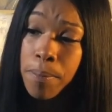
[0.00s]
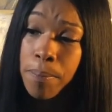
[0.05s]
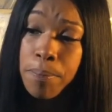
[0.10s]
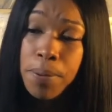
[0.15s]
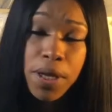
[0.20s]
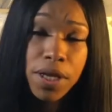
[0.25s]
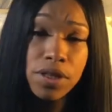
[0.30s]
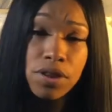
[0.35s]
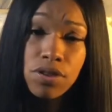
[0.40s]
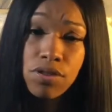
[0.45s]

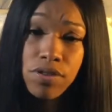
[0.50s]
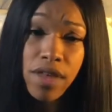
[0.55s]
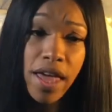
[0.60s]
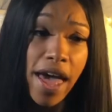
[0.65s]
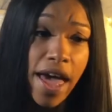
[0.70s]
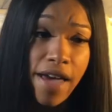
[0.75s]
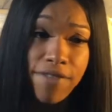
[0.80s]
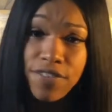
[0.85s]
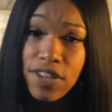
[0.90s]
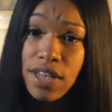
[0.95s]
put
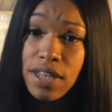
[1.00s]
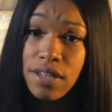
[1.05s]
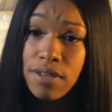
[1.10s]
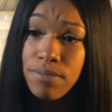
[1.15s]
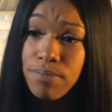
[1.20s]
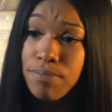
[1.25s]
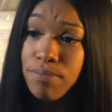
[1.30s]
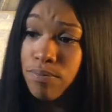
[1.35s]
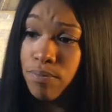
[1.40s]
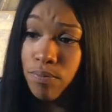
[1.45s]
heavy
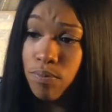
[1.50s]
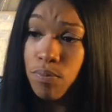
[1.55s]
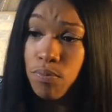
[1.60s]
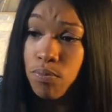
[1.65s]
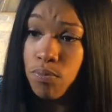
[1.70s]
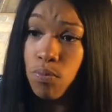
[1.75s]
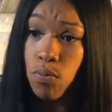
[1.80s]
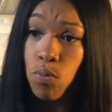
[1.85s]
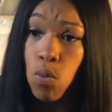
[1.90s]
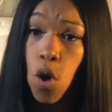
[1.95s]

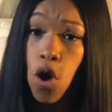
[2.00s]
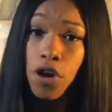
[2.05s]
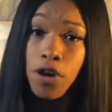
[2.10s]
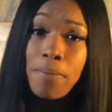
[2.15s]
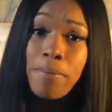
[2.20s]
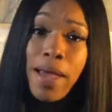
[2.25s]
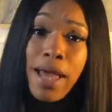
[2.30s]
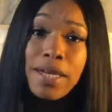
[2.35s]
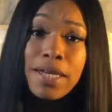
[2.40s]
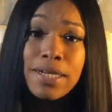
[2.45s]

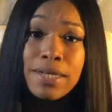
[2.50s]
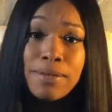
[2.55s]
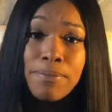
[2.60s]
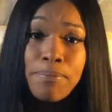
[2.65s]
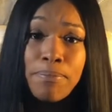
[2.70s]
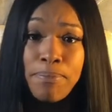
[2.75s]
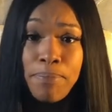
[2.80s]
watermelon